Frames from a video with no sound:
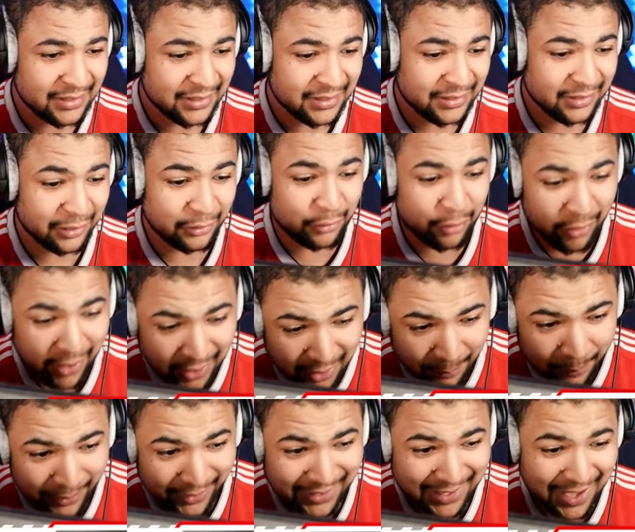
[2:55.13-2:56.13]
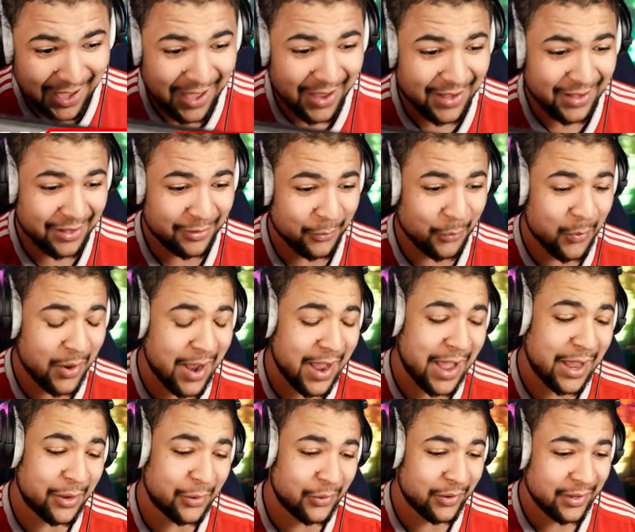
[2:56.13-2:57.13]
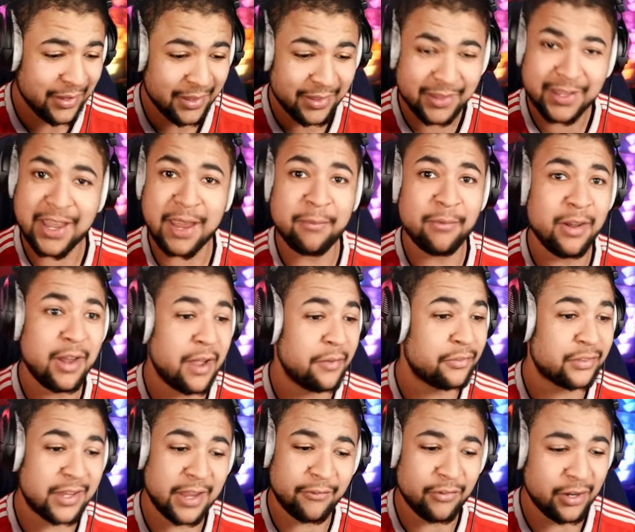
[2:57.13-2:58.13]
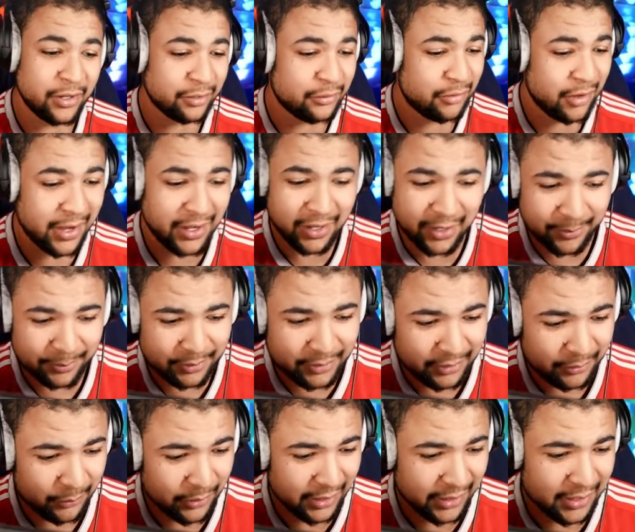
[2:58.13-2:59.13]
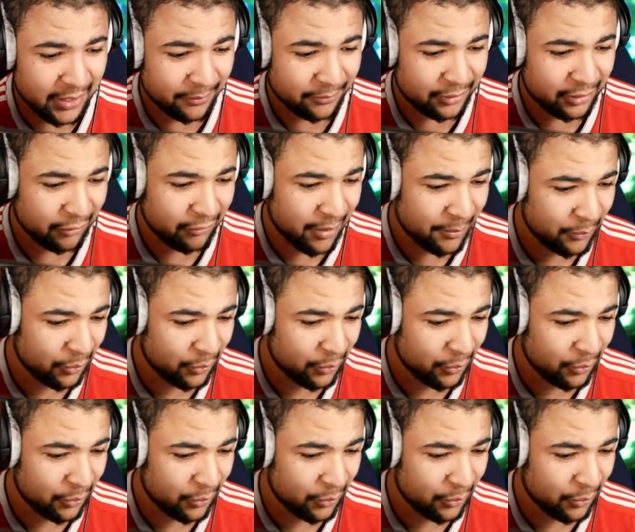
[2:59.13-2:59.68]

It's a train up again. Wow. The game loves giving us train ups when it comes to Rumble